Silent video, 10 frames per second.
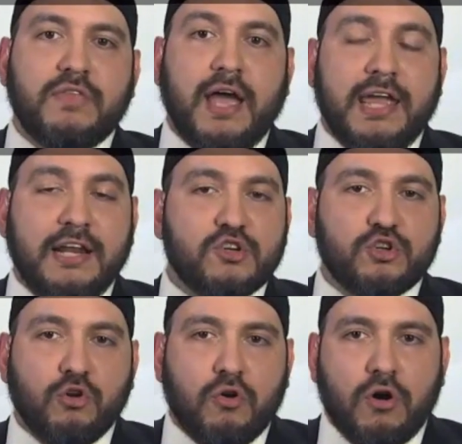that
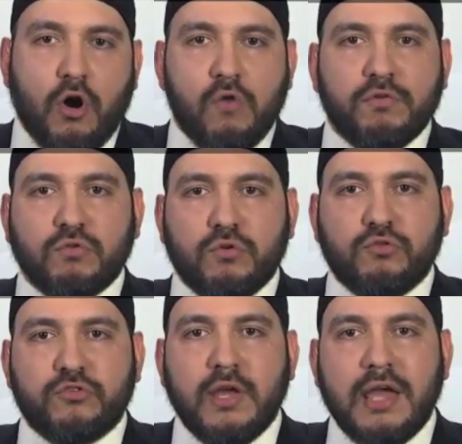English law
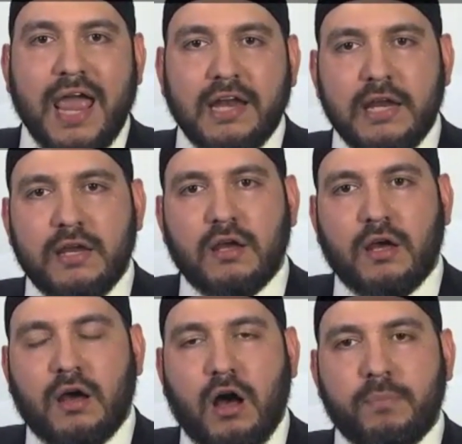overrules any
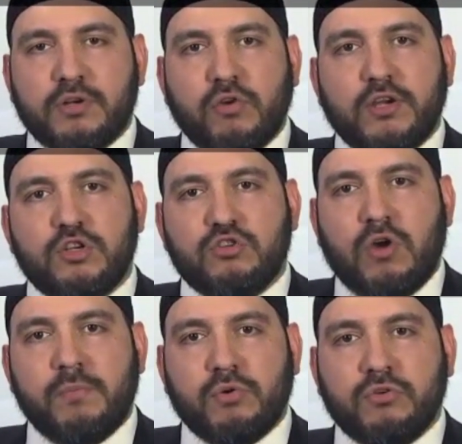arbitration
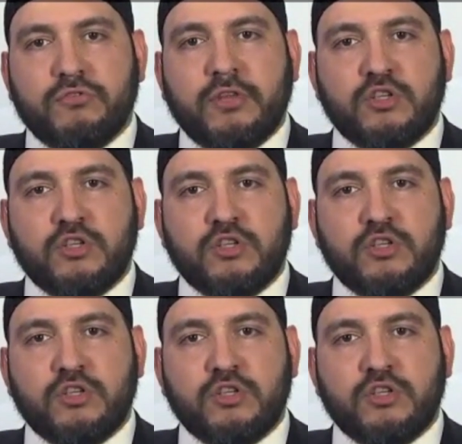tribunals.